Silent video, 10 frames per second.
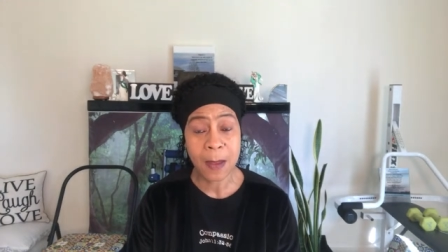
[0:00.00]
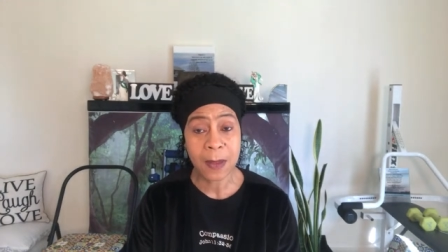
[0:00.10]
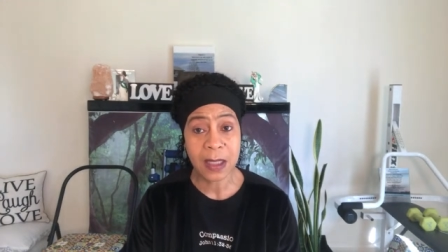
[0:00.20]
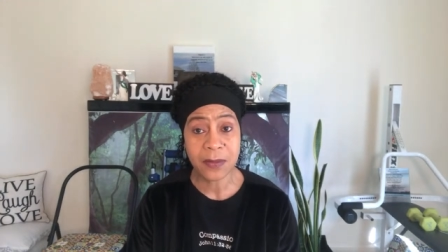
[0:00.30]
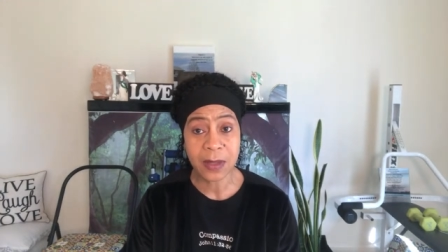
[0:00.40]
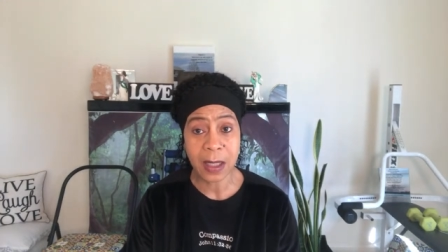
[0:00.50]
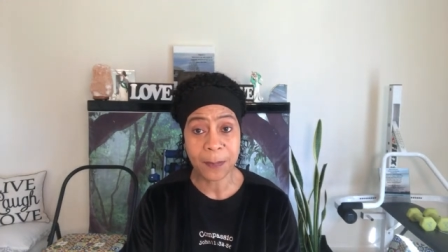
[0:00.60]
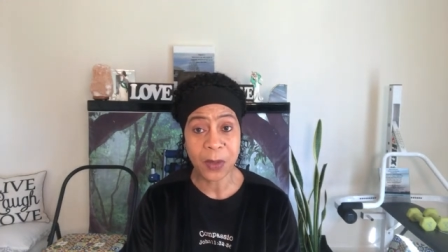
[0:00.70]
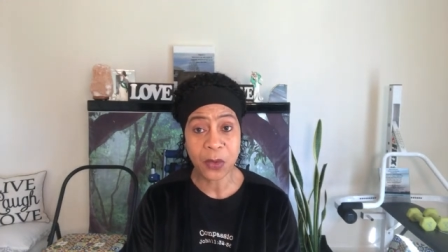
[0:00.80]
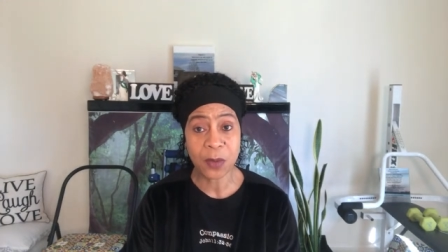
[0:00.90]
these
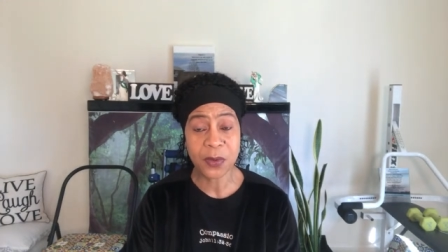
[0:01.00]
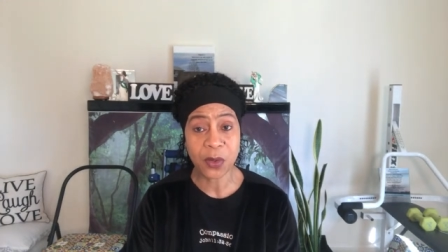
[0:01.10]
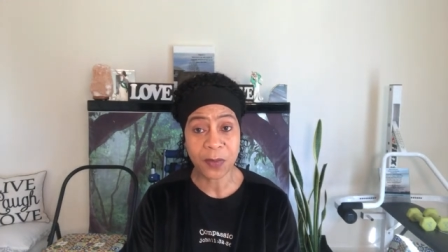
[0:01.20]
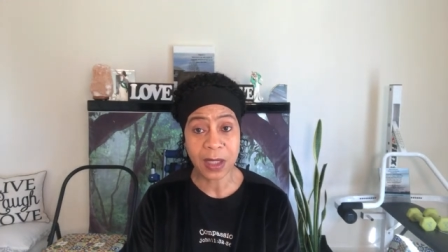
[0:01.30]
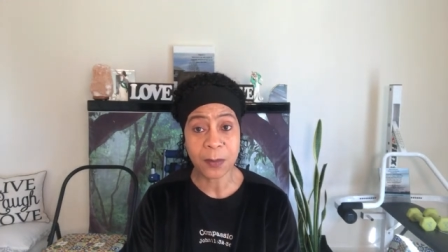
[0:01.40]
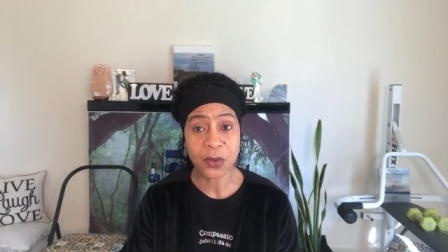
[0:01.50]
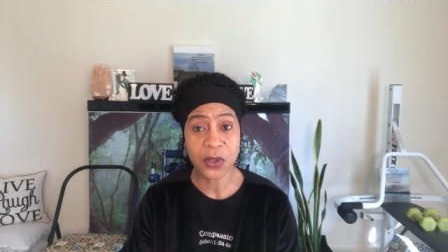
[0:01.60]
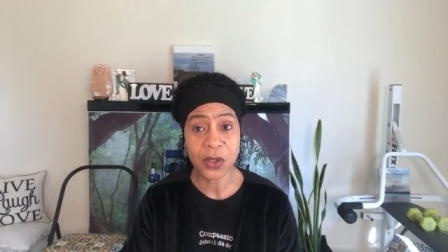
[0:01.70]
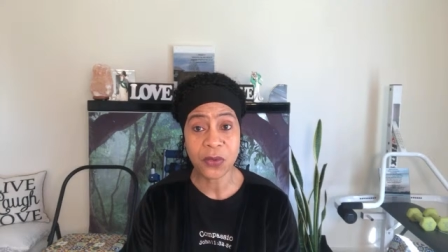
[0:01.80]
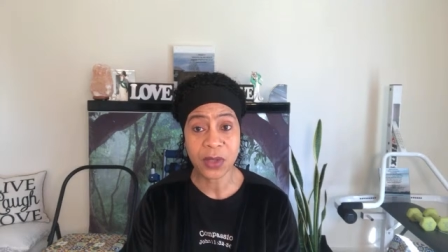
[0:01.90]
herbs are available
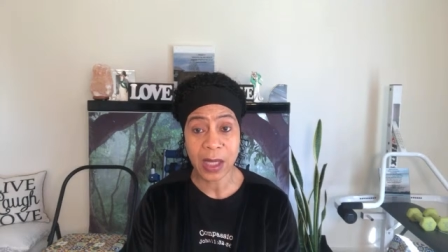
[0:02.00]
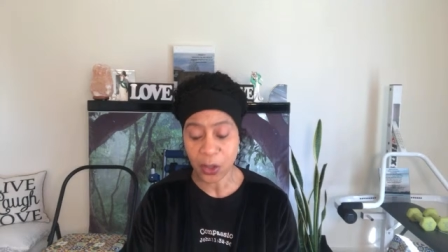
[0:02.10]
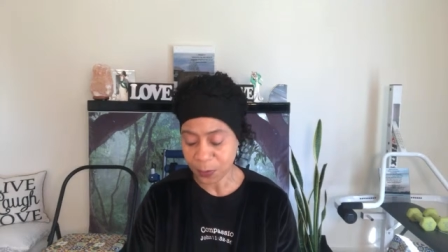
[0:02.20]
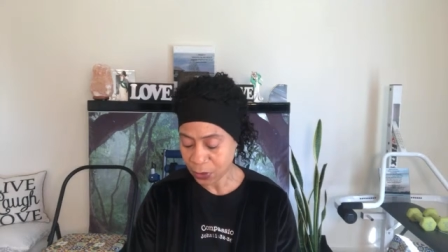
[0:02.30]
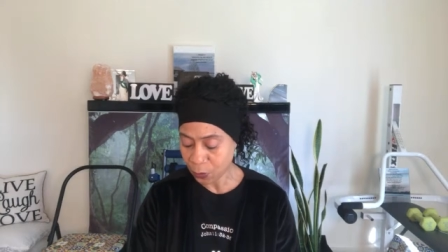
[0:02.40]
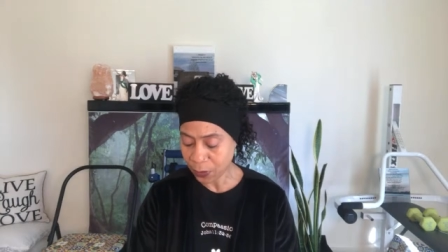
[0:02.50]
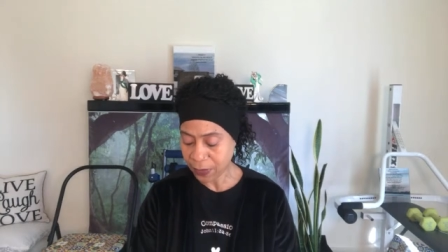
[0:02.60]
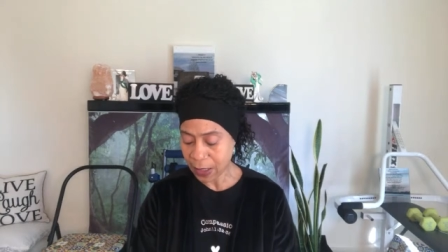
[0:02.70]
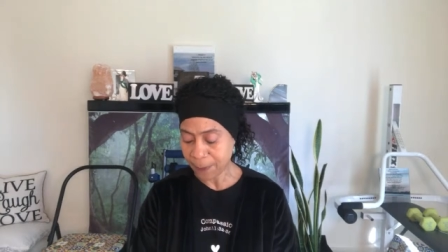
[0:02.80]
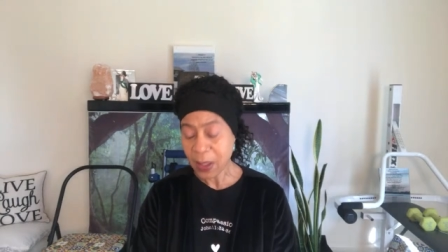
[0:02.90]
to you to help you with
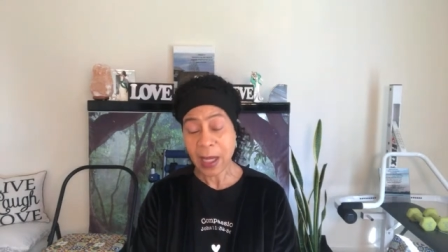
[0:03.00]
that.